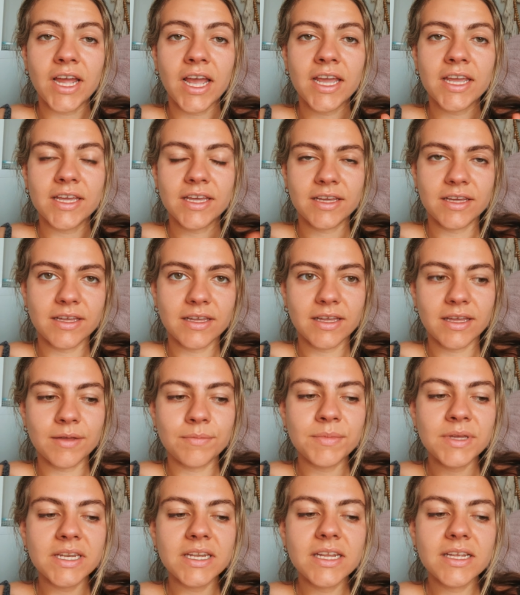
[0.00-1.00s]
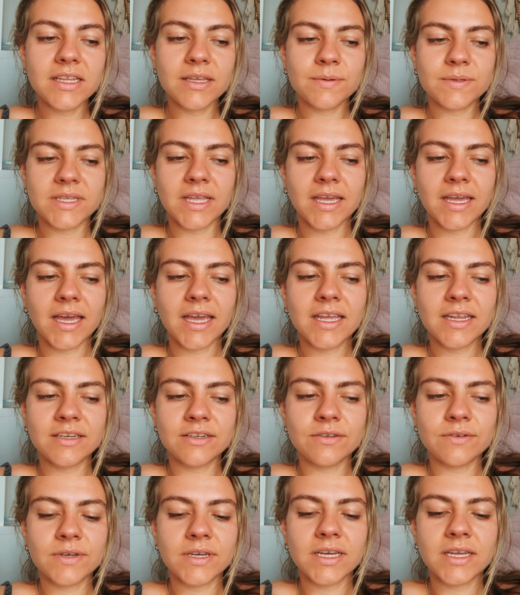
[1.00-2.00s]
I immediately was like, I can
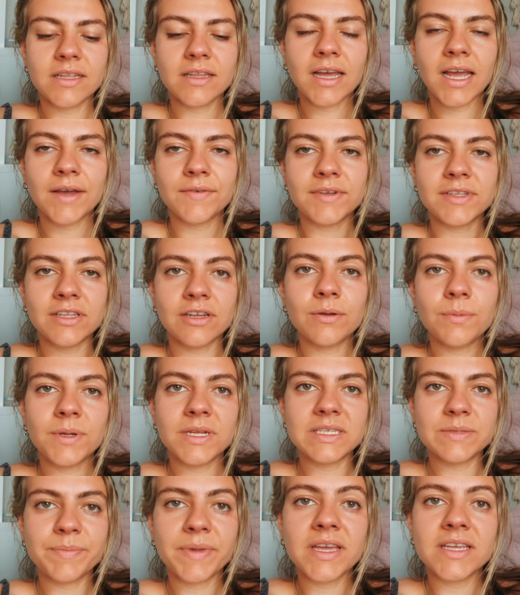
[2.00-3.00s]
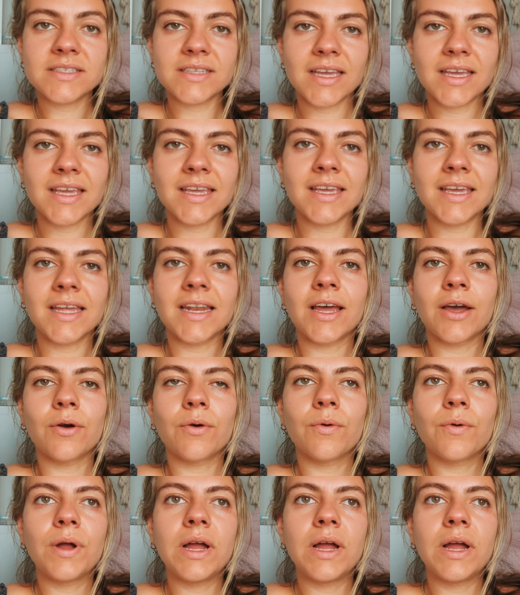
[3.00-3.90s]
do it. I have a little bit of space. I can get out.